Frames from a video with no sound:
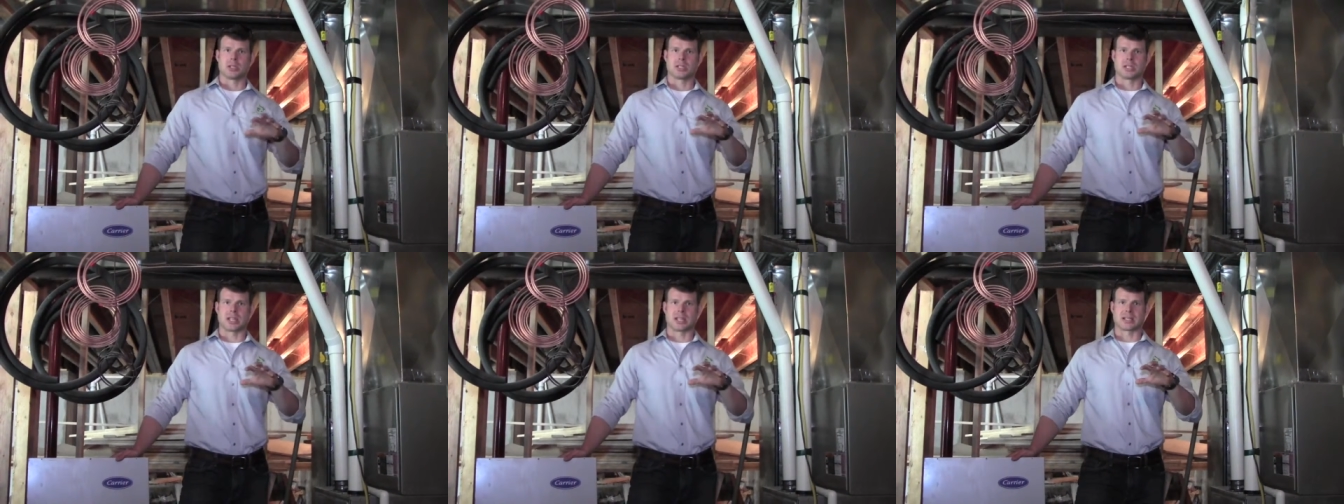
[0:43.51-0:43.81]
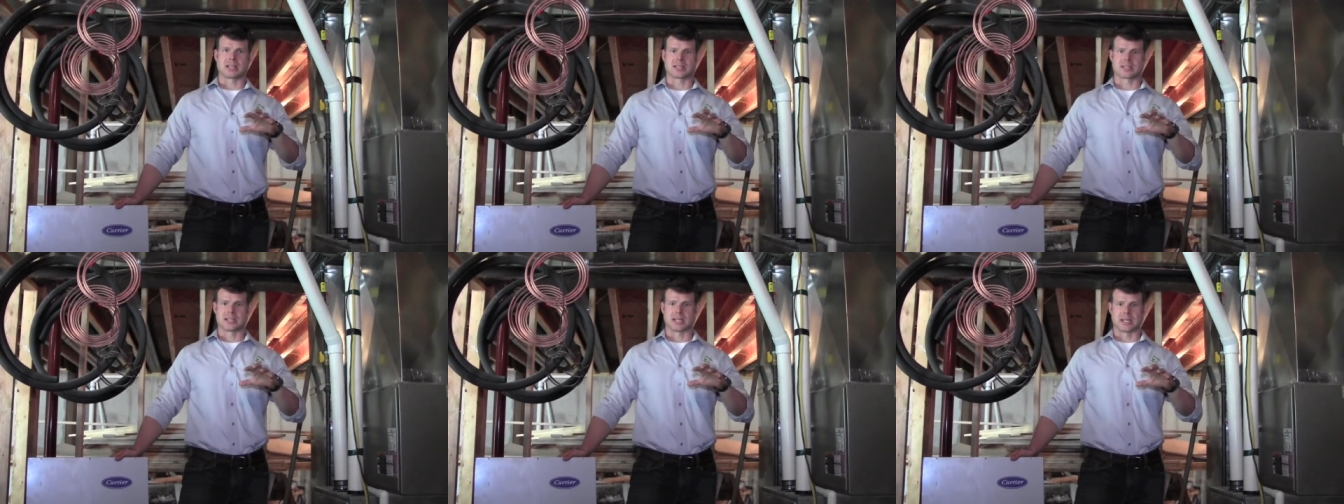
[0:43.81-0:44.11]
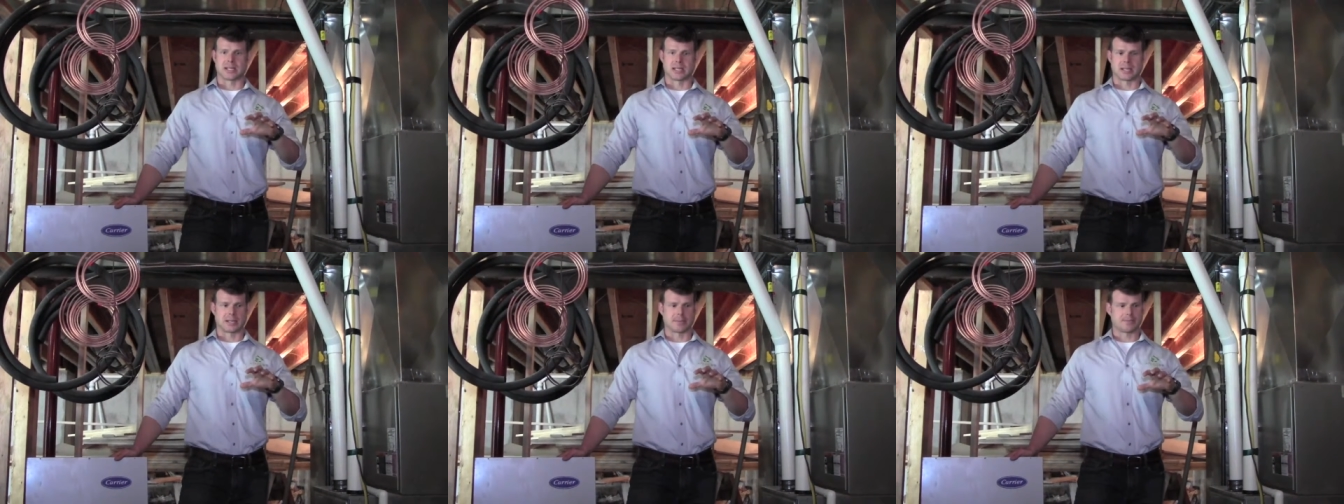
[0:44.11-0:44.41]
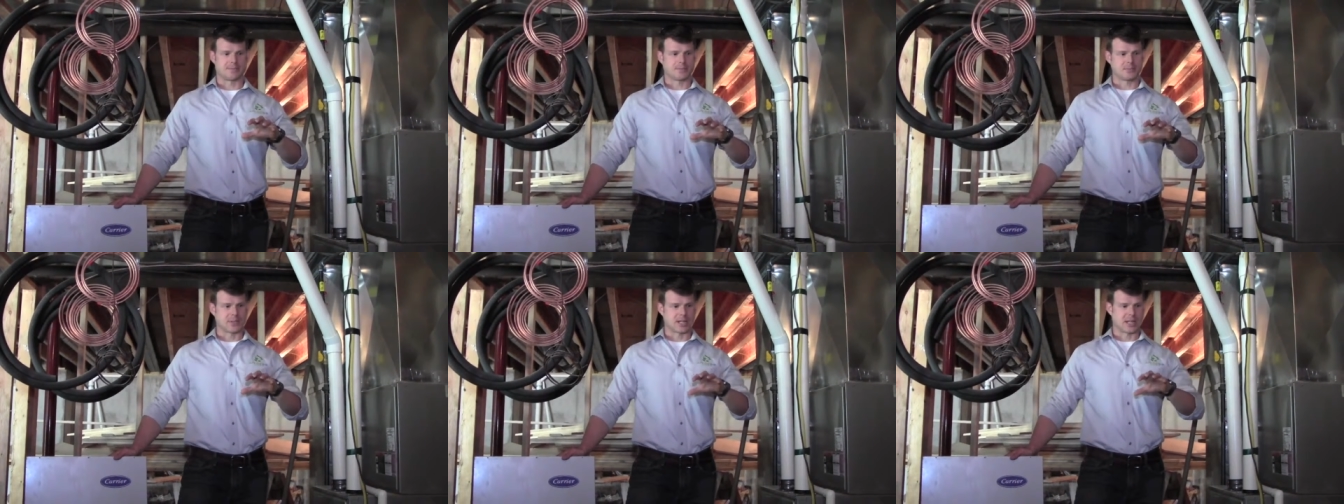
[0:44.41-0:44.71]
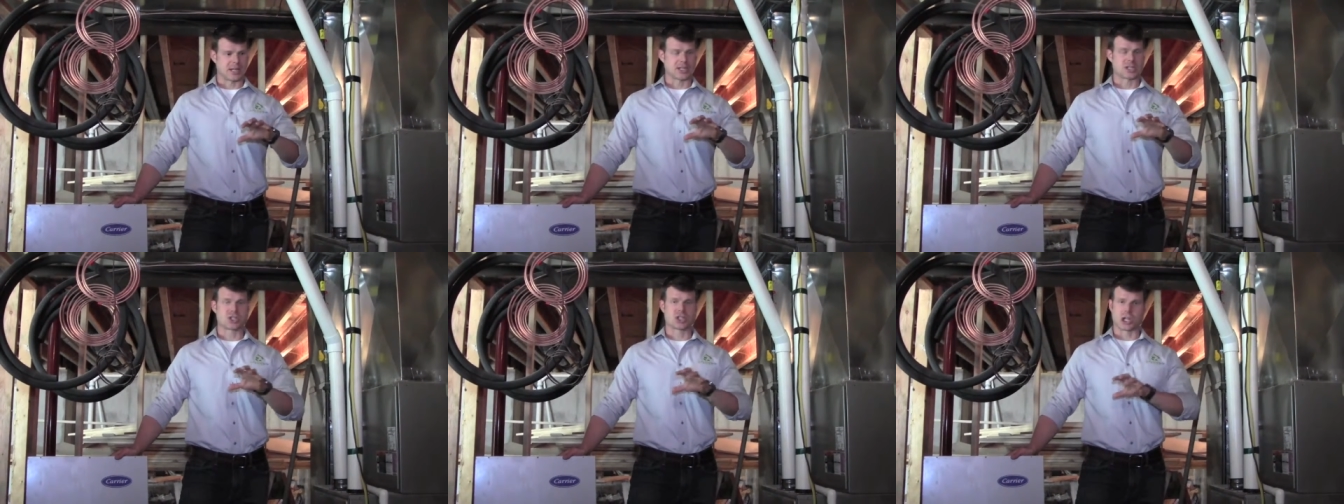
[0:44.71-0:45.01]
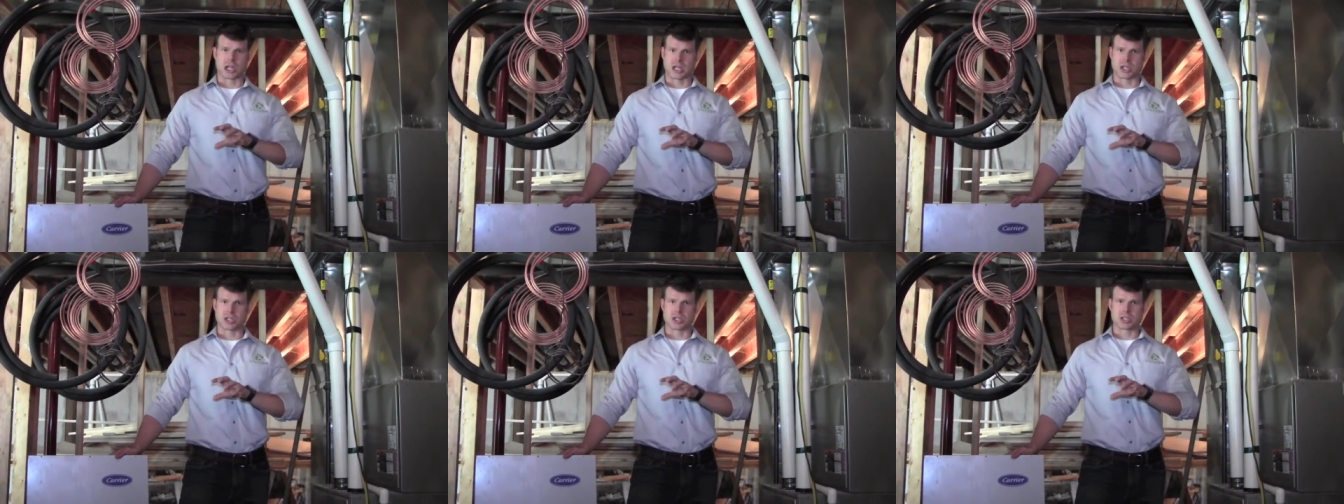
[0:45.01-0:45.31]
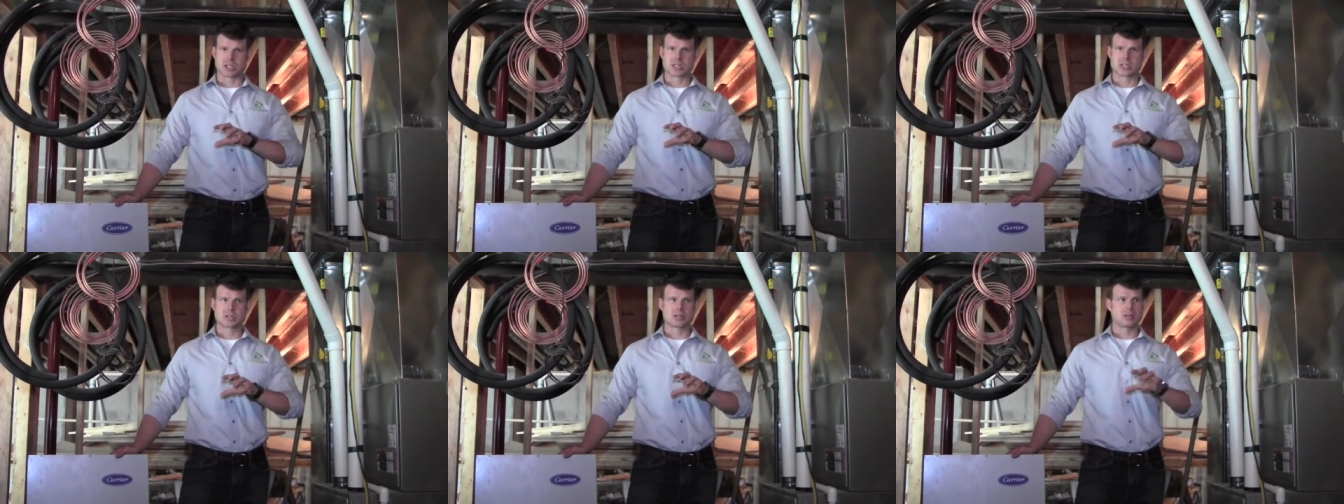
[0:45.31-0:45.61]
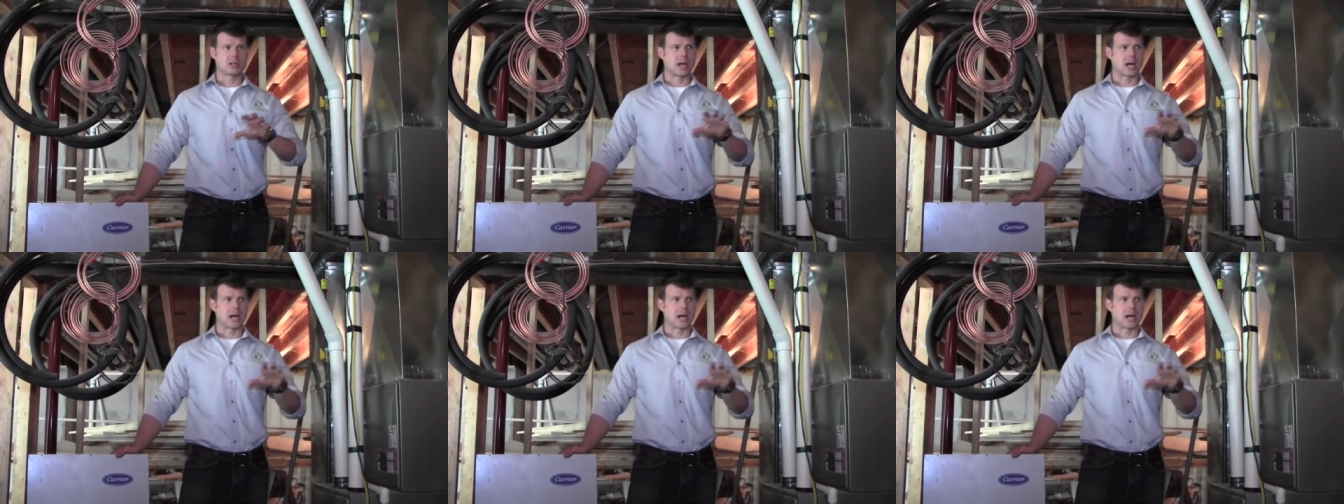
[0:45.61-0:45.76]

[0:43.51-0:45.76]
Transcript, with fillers: takes, uh, it exchanges